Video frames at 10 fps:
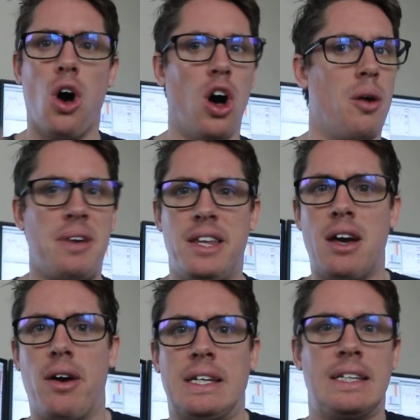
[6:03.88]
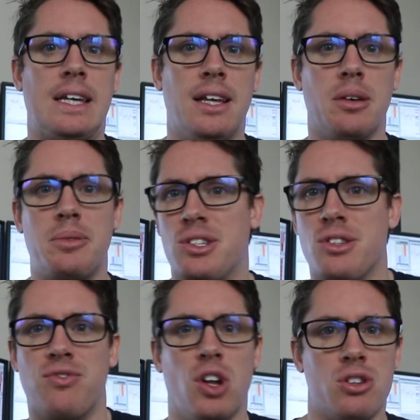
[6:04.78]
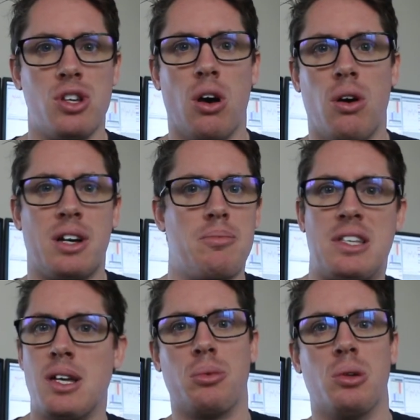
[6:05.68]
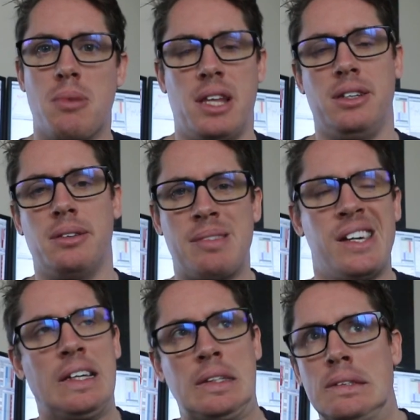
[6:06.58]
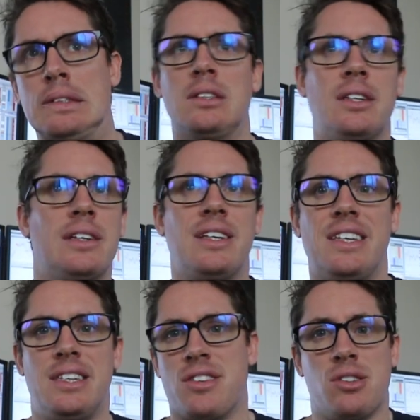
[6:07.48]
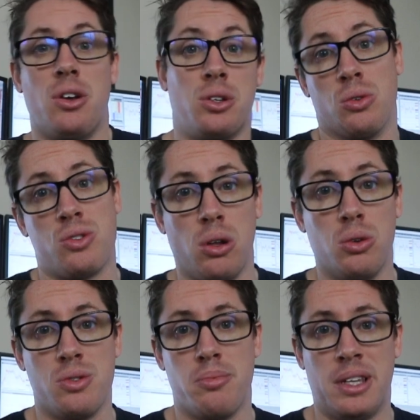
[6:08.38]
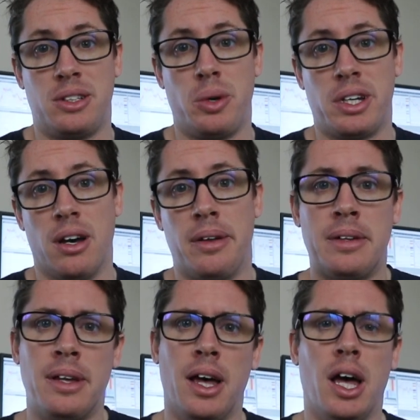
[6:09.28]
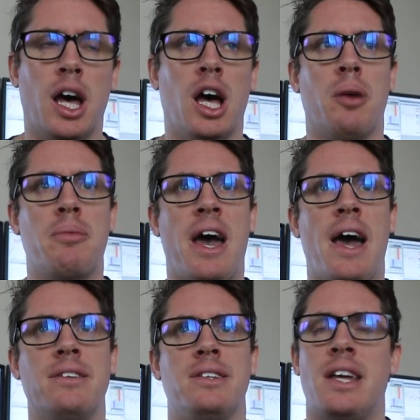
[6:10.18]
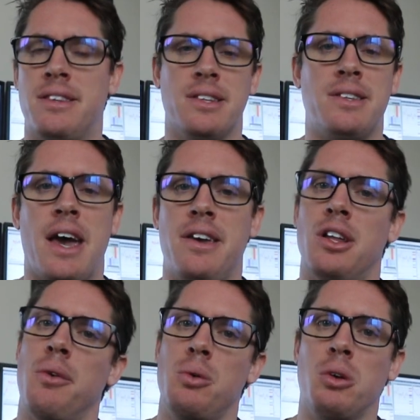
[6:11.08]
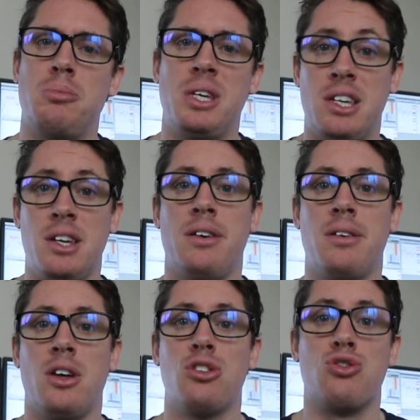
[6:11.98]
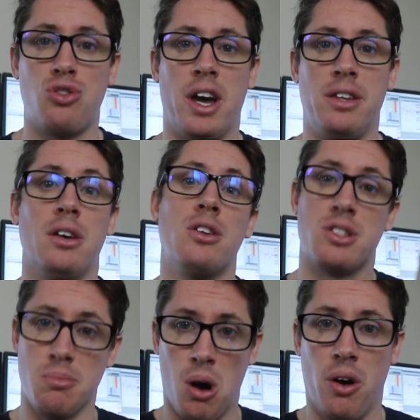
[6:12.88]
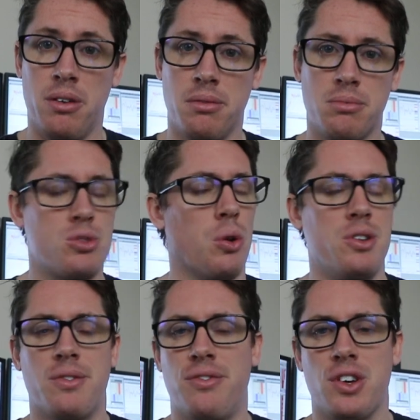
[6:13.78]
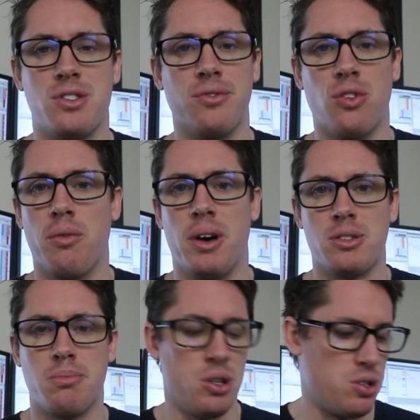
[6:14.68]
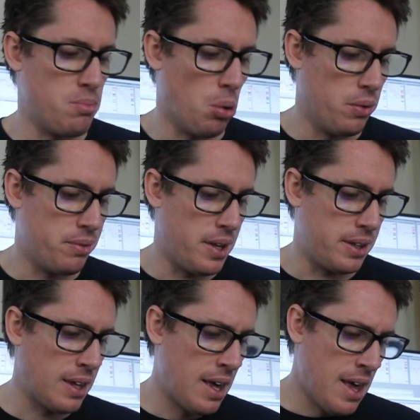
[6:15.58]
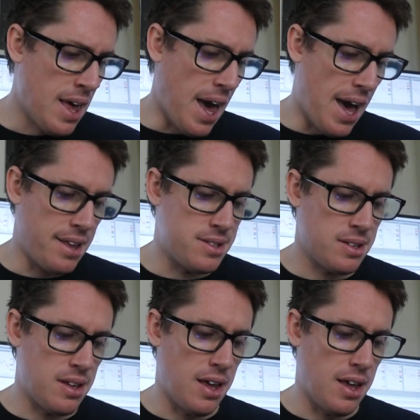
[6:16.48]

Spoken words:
oh man, now I can kill it because it's volatile, I can make double the money. Yes, no, you can also lose money quicker. And at the end of the day, you know, we want to be here to trade tomorrow. It's always the first and foremost, most important thing. And